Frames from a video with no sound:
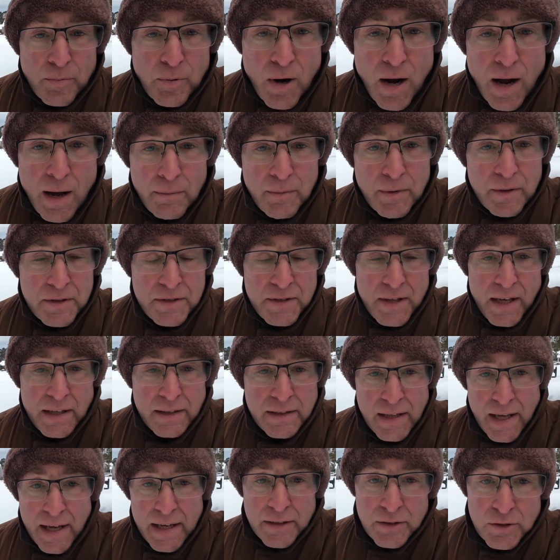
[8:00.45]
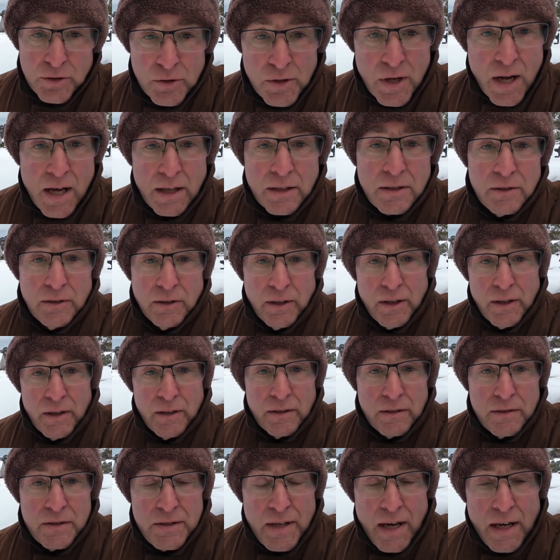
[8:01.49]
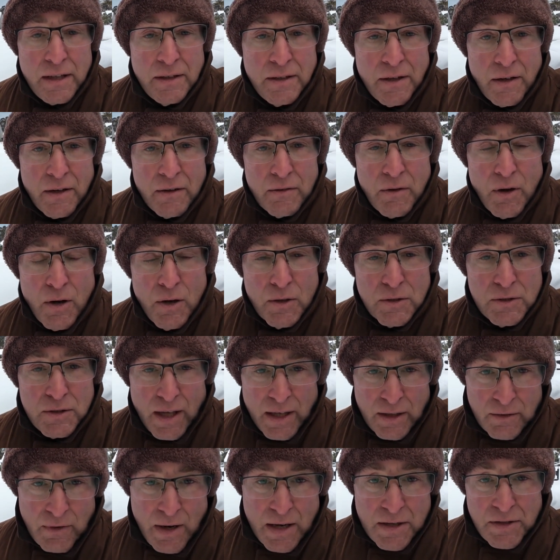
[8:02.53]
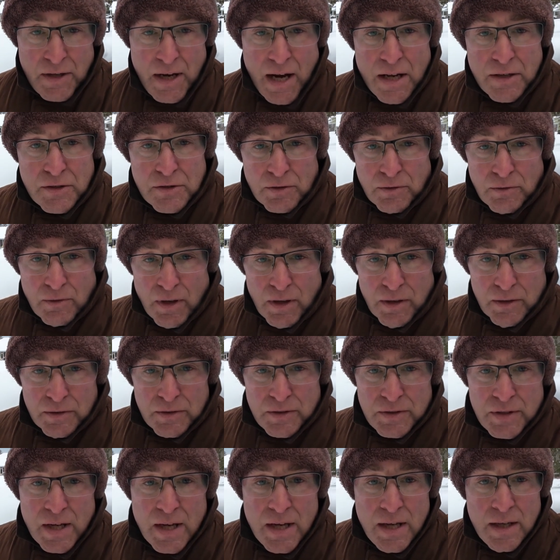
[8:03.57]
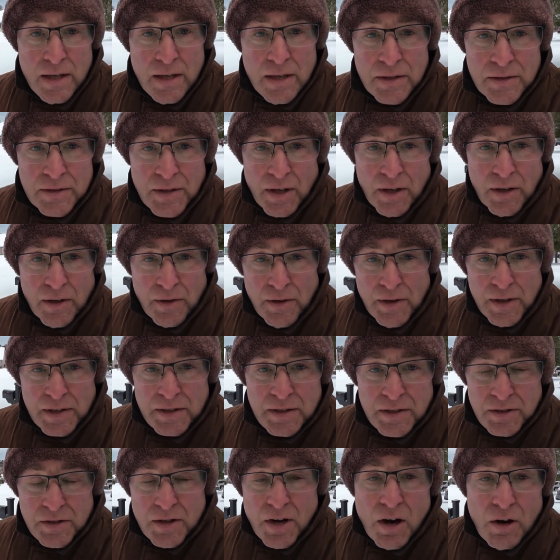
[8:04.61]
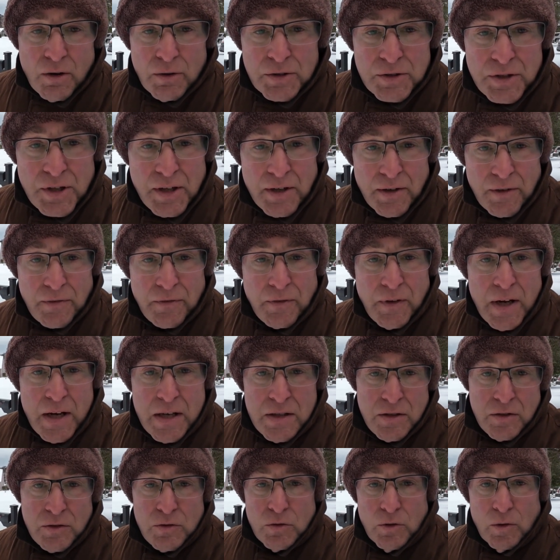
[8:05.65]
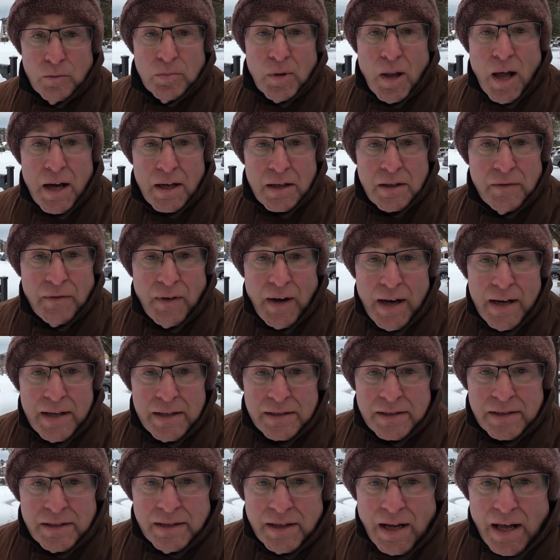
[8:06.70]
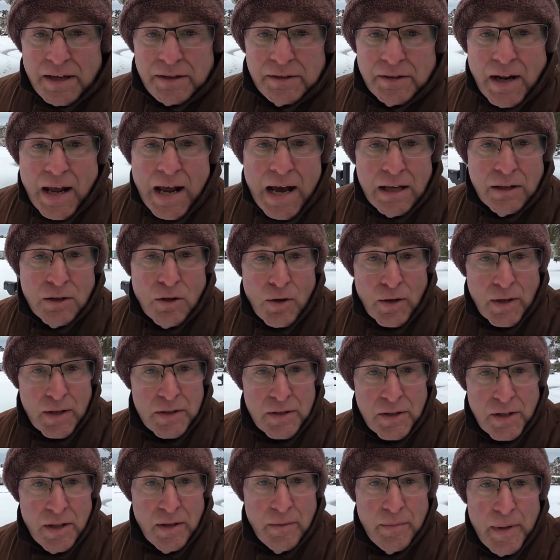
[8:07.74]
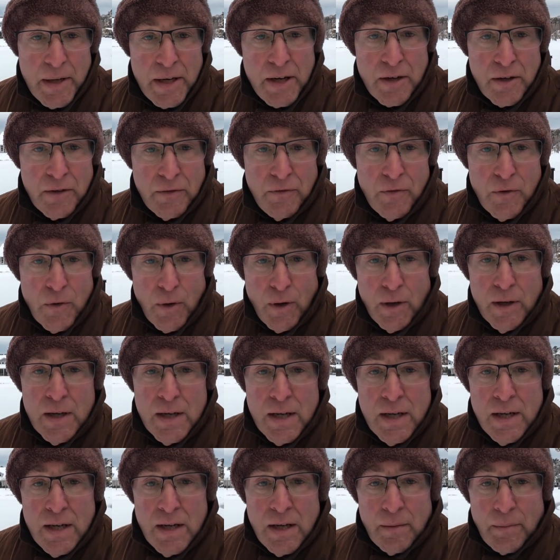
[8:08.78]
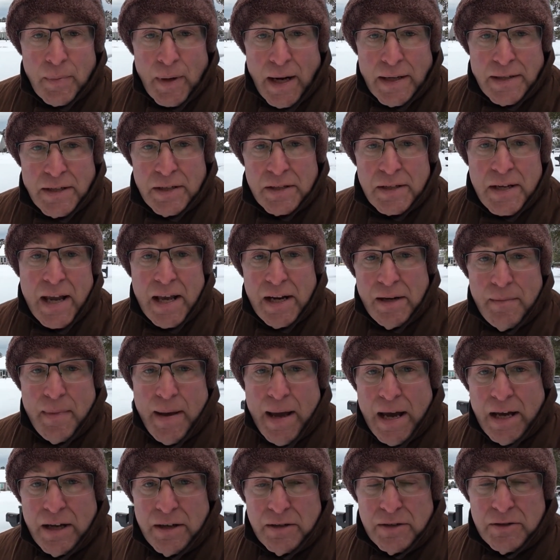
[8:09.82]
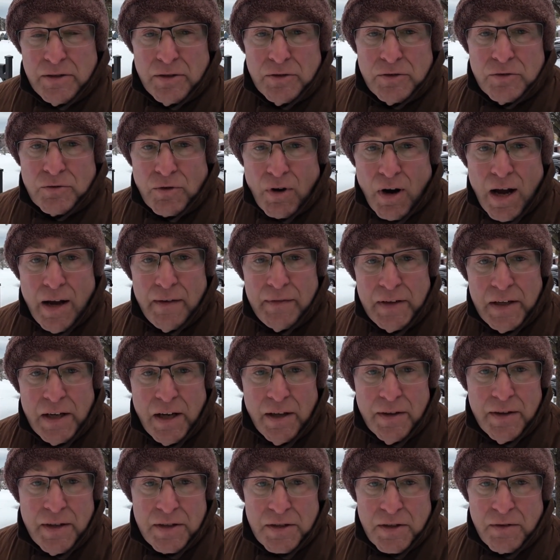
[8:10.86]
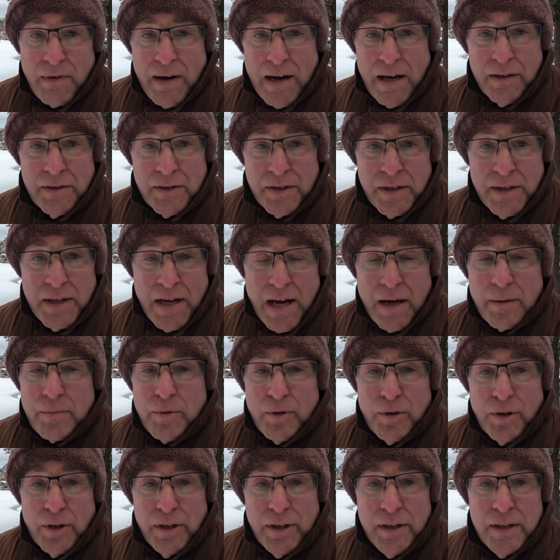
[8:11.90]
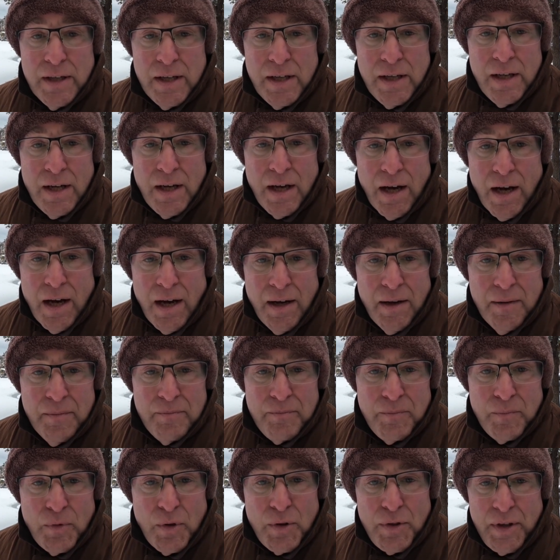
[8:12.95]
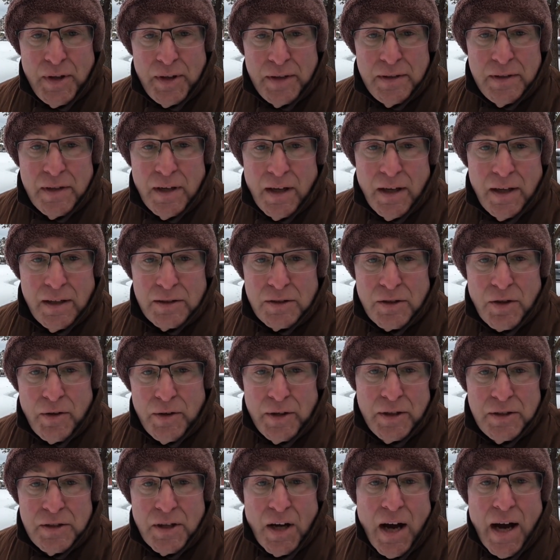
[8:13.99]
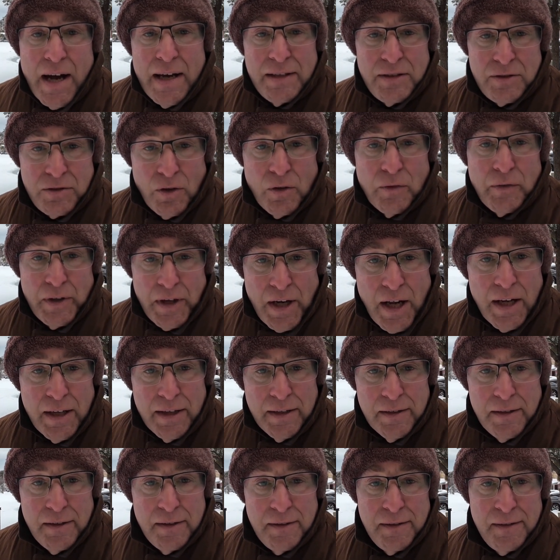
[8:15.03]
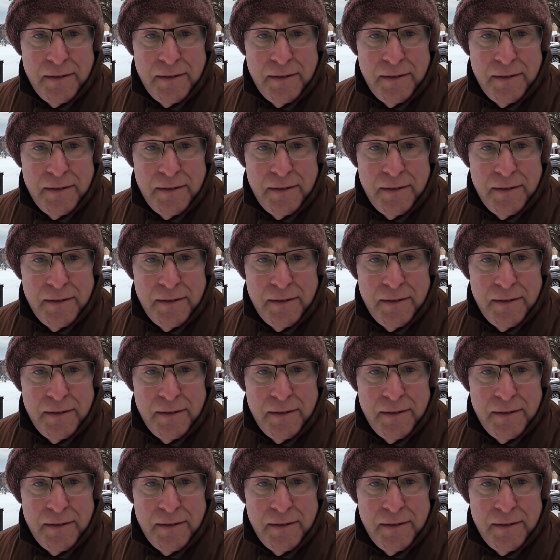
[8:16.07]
problem is that they do not clear secondary roads like residential roads. So this snow is going to freeze into a block of ice, and I don't know how long it's going to be here for, but I just can't imagine driving on this around the neighborhood with it turning to ice overnight.